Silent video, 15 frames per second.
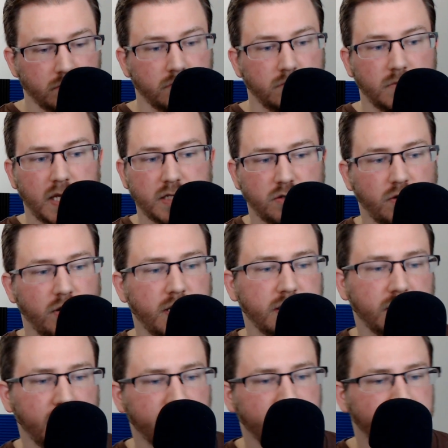That's
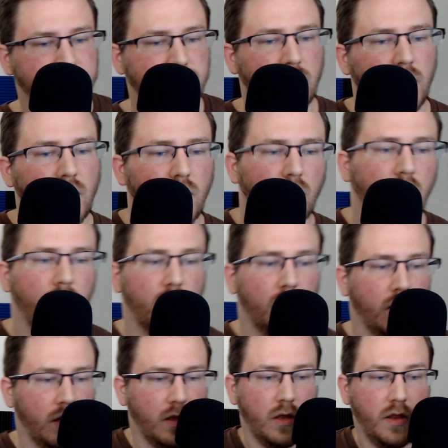crazy.
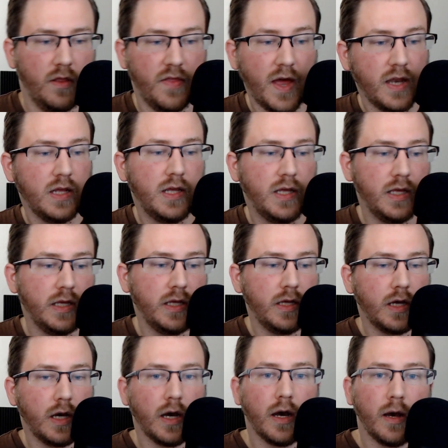Then he
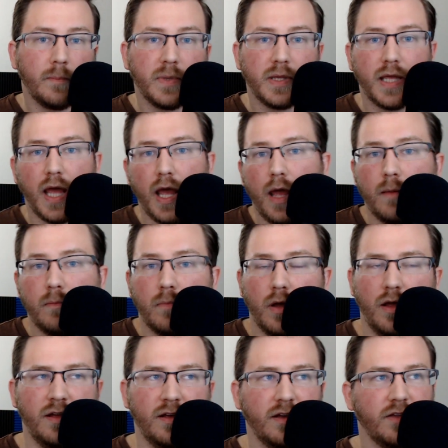became
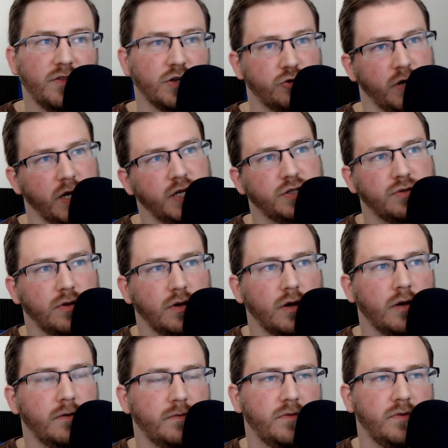the treasurer
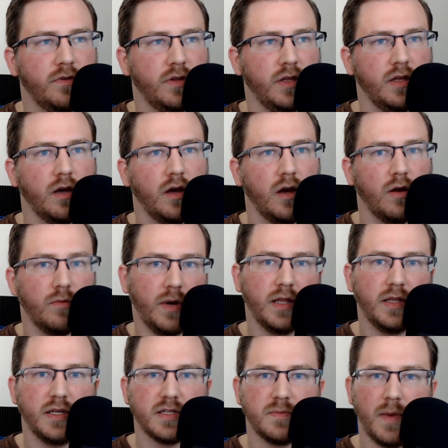for the
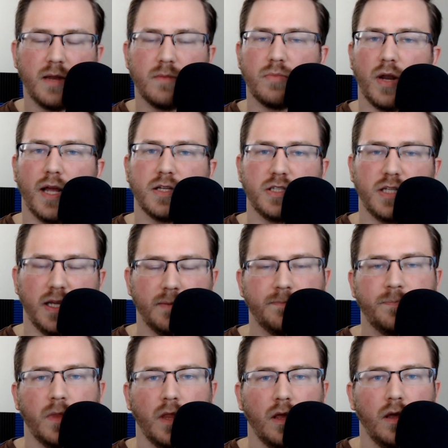Aurelius main branch team
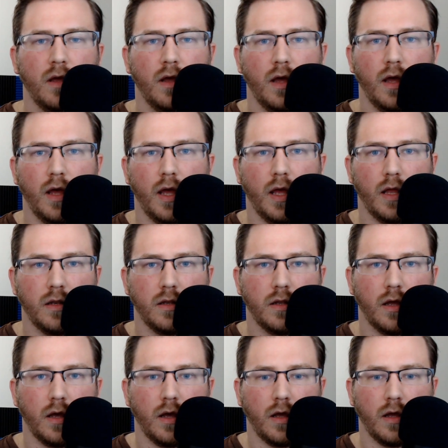and
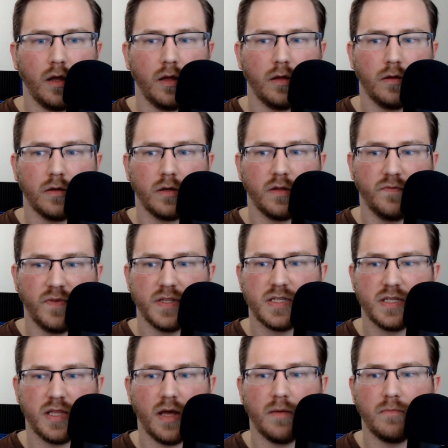convinced
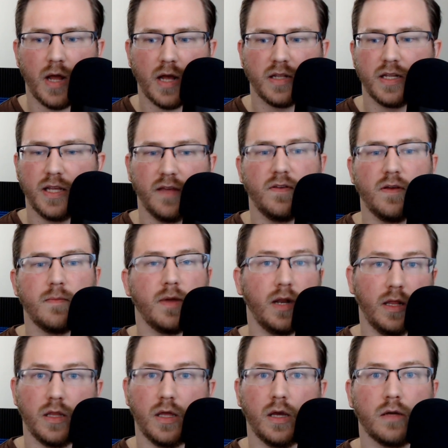them not to give him
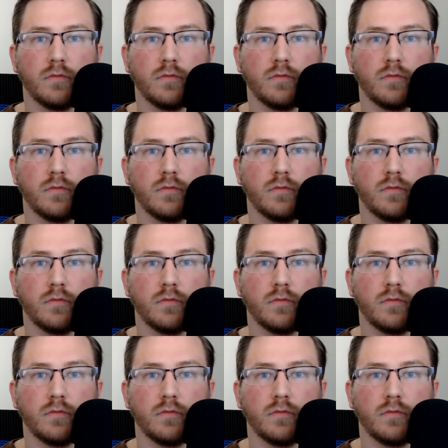anything.